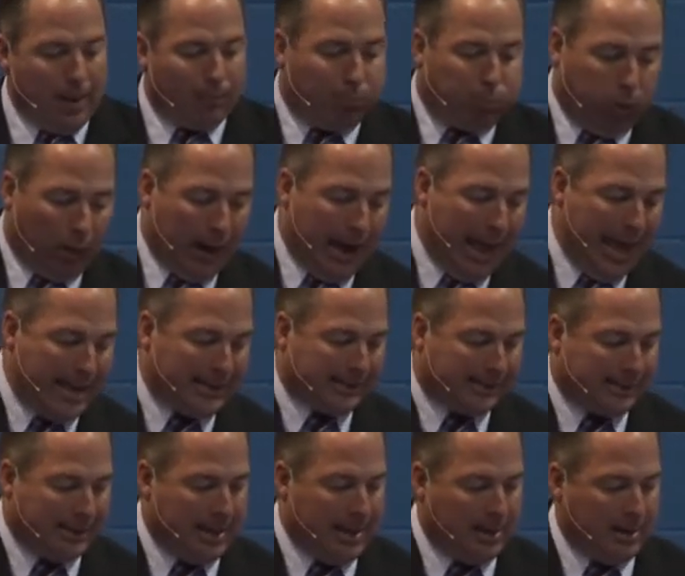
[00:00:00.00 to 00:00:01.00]

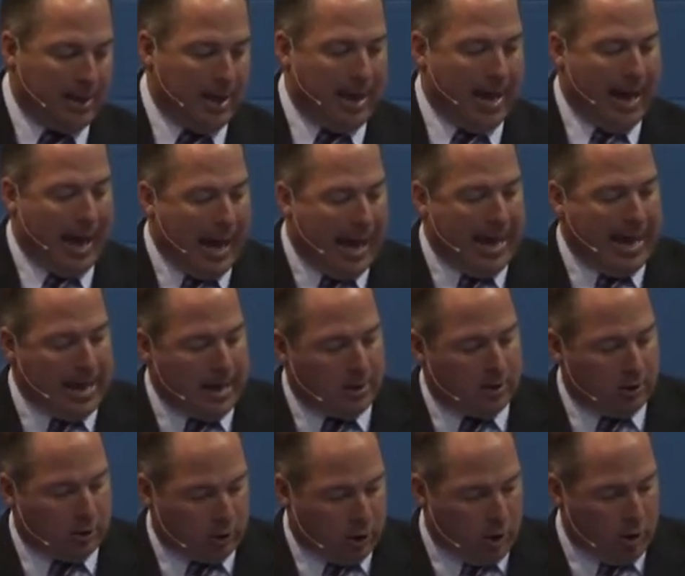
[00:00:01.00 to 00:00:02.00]
blessing
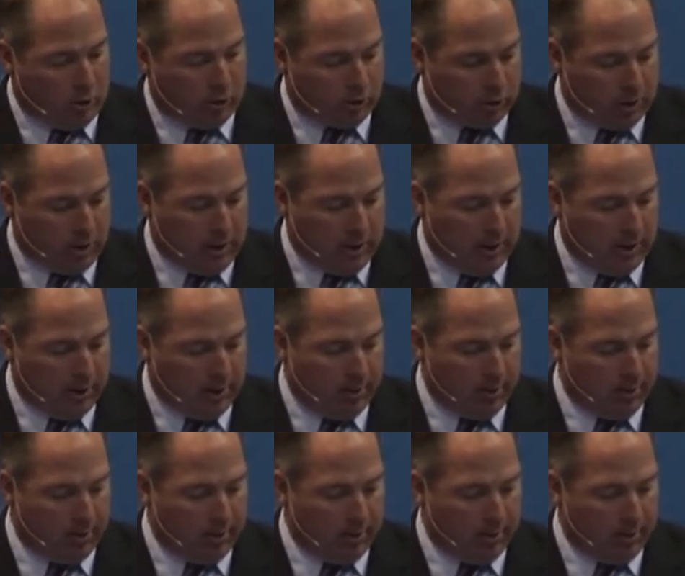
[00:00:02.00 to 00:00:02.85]
and cursing.